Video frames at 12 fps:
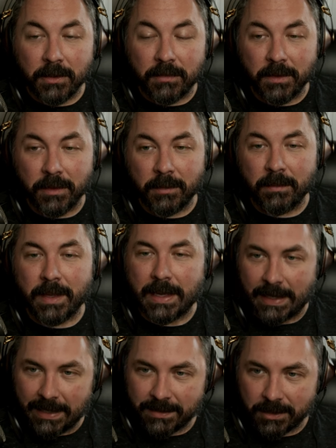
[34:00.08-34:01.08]
film.
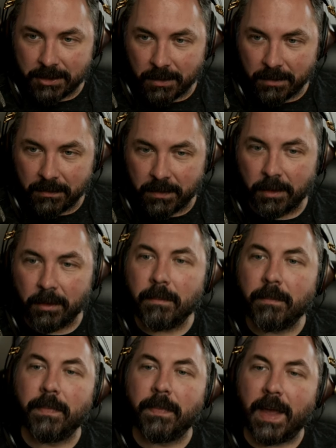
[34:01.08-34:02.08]
It is a short
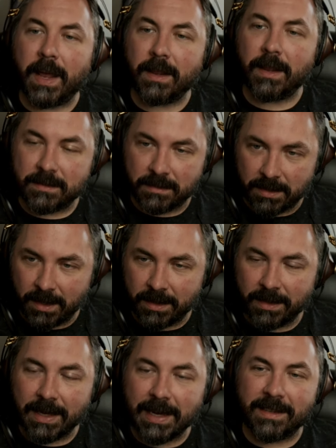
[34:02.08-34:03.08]
film that is
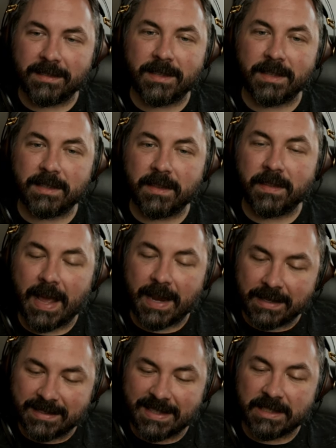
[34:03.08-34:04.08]
done. That
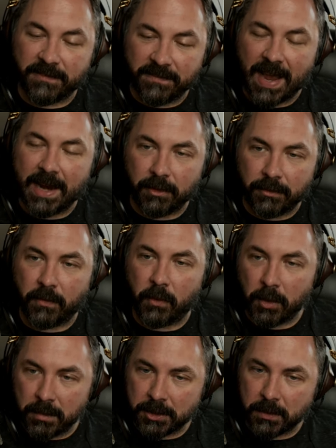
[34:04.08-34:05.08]
is its final form, a short